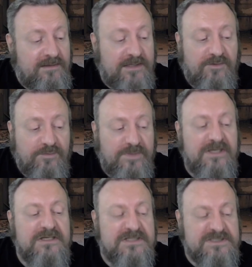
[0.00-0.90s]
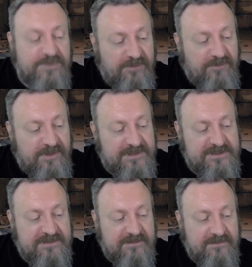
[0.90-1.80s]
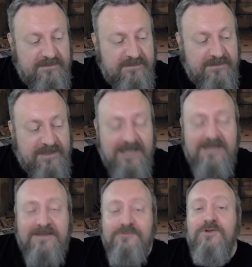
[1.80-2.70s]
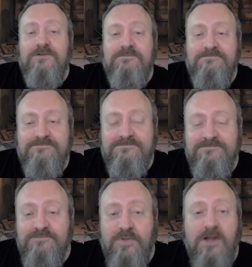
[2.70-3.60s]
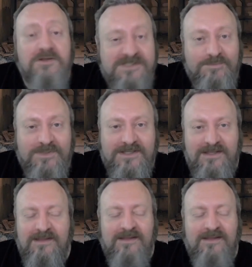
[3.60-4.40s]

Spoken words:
Now, being inexperienced, they will possibly